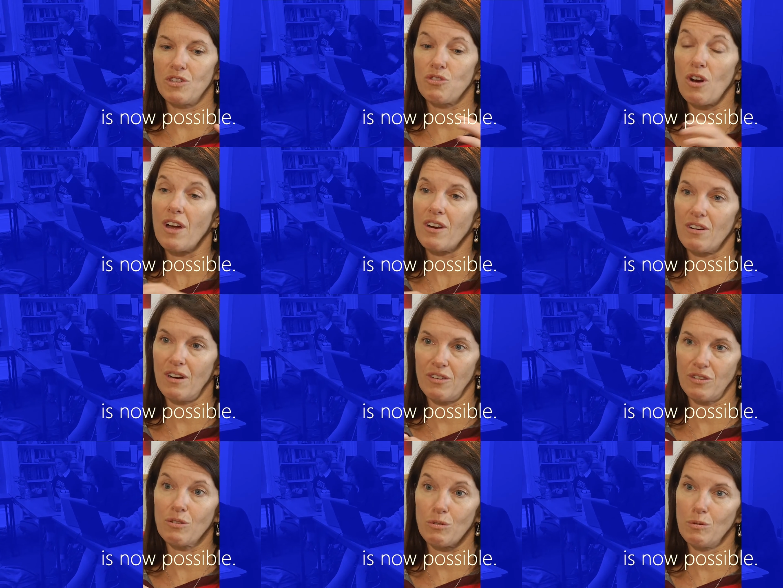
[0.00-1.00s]
stronger
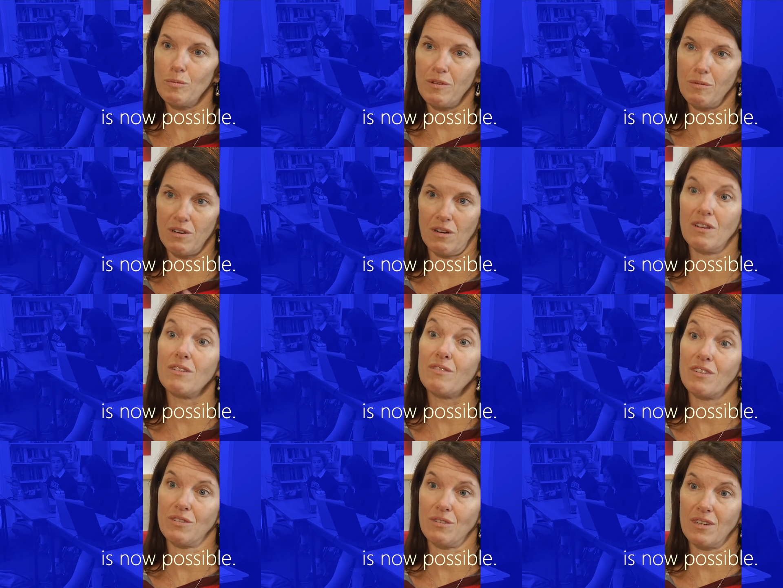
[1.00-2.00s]
as a group than we are
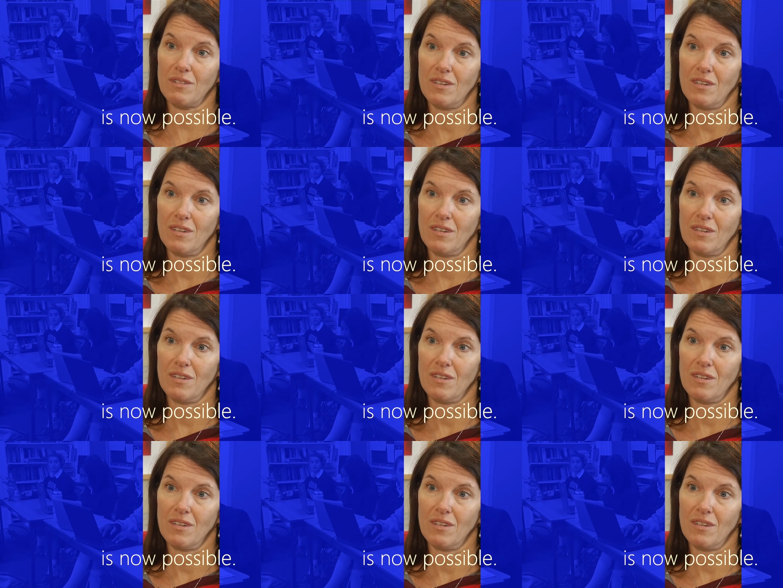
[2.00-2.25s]
individually,